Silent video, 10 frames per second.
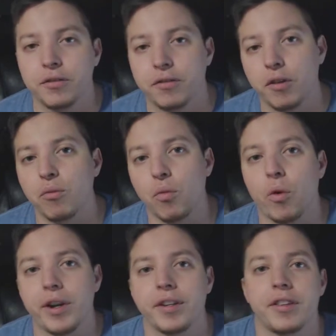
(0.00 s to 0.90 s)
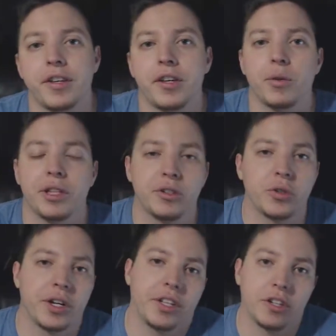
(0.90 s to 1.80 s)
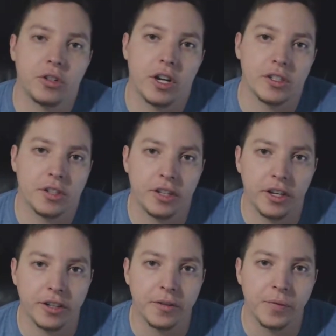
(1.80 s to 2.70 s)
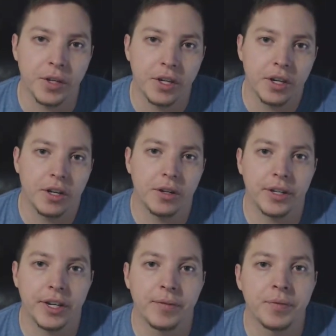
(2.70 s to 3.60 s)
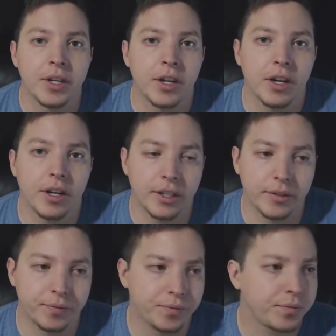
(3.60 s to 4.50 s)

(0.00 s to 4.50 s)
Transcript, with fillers: from one thing what they were trying to get across on the other. Okay, um,